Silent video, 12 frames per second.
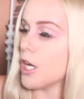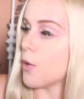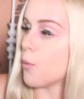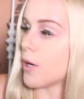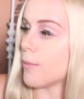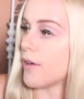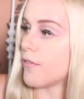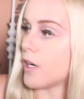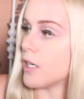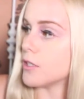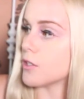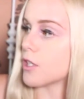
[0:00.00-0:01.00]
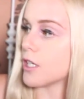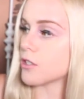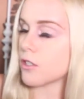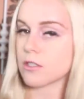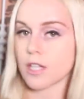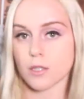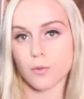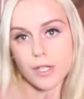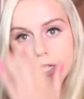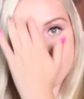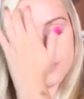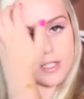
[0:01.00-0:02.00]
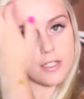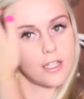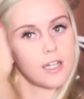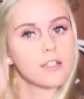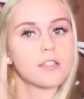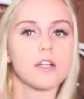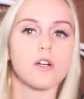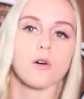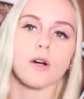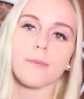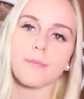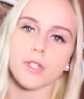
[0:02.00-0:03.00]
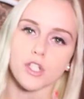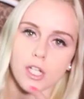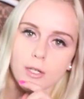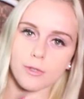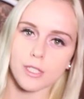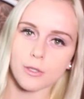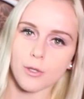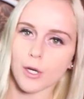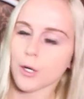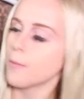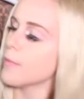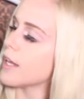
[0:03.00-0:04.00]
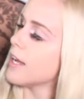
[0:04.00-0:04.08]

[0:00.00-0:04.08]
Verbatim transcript: One of my friends, Crystal, does work at Aritzia, so shout out to you, girl.